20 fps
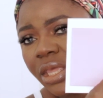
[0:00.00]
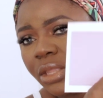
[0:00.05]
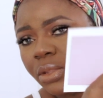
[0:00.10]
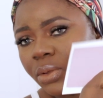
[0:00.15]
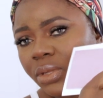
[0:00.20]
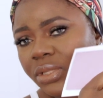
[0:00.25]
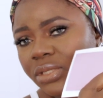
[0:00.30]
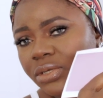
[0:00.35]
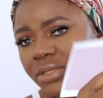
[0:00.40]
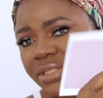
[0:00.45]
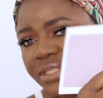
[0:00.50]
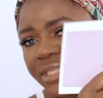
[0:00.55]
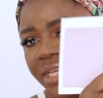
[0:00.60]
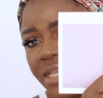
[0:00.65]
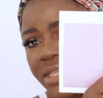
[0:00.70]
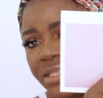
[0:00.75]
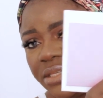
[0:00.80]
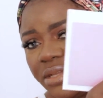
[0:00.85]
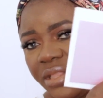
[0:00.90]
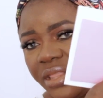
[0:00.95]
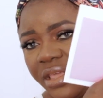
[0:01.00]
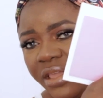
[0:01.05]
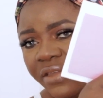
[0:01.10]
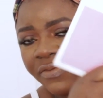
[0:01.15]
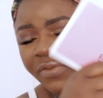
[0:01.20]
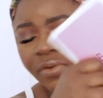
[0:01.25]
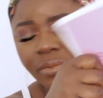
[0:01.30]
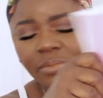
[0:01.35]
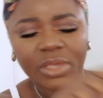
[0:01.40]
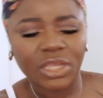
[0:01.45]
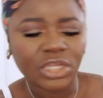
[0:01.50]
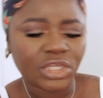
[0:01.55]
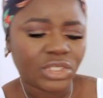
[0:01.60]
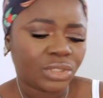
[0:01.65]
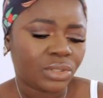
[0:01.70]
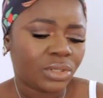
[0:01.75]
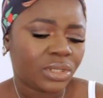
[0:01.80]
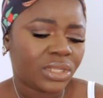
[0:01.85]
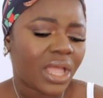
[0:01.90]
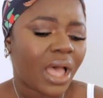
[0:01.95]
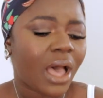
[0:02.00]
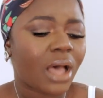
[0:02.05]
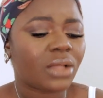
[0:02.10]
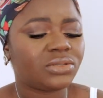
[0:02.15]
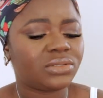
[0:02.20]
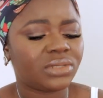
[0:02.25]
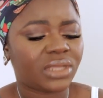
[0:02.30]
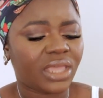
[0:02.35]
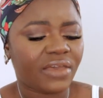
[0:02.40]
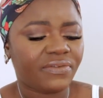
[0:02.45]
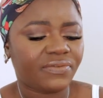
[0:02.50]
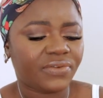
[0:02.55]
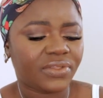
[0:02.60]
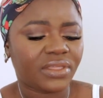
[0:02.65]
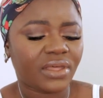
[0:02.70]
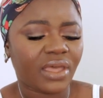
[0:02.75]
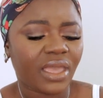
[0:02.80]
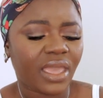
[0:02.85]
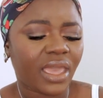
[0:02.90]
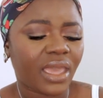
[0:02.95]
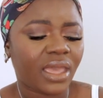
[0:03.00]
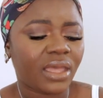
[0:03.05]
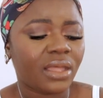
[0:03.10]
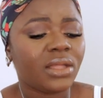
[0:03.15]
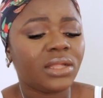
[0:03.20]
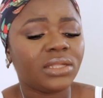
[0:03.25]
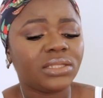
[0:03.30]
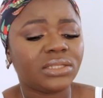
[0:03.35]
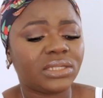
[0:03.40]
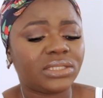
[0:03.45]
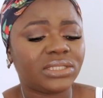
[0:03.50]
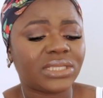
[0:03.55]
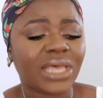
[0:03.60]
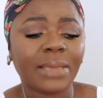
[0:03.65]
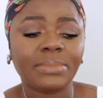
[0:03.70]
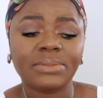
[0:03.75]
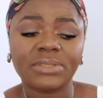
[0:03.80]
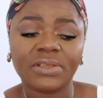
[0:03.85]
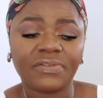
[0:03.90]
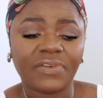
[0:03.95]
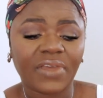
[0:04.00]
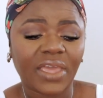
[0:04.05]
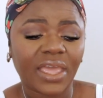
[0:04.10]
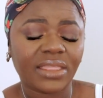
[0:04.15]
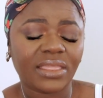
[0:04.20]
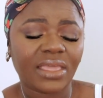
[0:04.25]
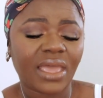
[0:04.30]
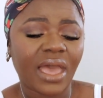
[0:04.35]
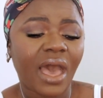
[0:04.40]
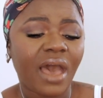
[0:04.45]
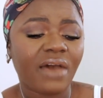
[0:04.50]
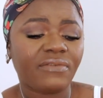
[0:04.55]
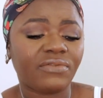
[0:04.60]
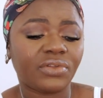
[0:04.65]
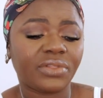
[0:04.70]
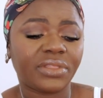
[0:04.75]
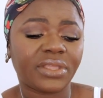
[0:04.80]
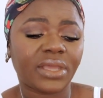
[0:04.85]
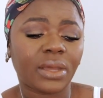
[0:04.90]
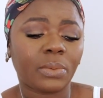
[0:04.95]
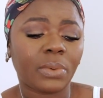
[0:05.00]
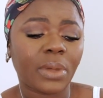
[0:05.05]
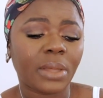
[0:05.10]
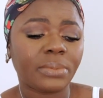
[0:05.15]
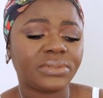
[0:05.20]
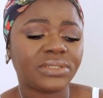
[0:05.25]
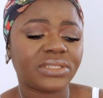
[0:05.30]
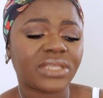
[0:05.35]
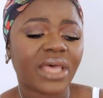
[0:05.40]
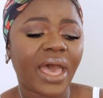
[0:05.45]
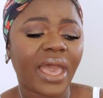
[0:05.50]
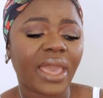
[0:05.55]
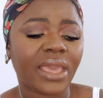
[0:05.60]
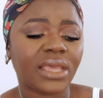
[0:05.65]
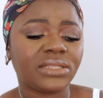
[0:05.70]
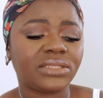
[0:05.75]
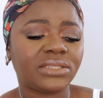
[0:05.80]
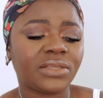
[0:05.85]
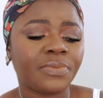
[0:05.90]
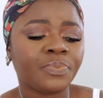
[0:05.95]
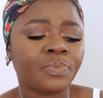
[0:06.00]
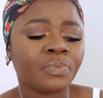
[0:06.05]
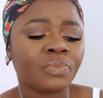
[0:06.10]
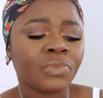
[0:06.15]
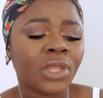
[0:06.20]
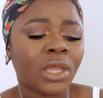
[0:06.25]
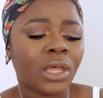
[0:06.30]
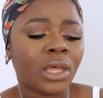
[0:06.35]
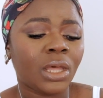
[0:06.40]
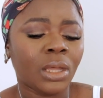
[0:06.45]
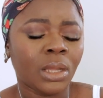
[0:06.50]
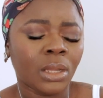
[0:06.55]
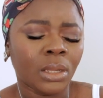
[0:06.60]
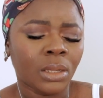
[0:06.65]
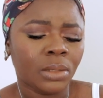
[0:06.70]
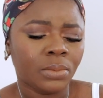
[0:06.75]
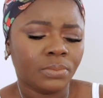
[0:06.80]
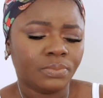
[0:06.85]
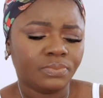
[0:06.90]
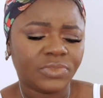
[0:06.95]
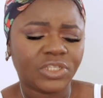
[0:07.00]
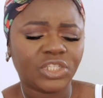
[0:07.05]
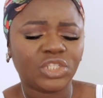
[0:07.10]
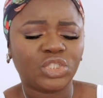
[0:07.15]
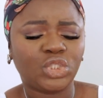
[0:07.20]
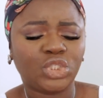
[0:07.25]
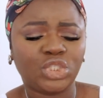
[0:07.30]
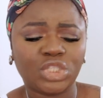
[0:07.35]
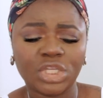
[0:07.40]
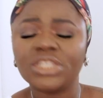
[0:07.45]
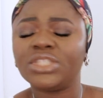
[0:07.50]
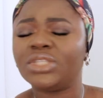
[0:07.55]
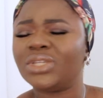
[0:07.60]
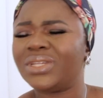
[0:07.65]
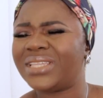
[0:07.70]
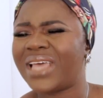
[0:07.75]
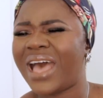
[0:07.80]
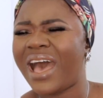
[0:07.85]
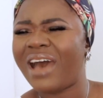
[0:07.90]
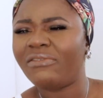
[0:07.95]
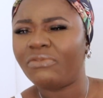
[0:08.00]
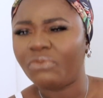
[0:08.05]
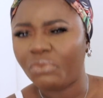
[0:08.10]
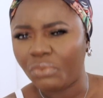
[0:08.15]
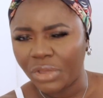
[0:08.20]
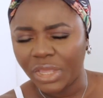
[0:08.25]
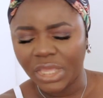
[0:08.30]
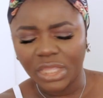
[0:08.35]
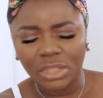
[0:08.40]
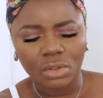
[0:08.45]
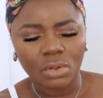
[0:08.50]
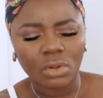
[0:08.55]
You know, it contains all the information, how to care for the hair, the types of hair they have on their website. They just don't have wig.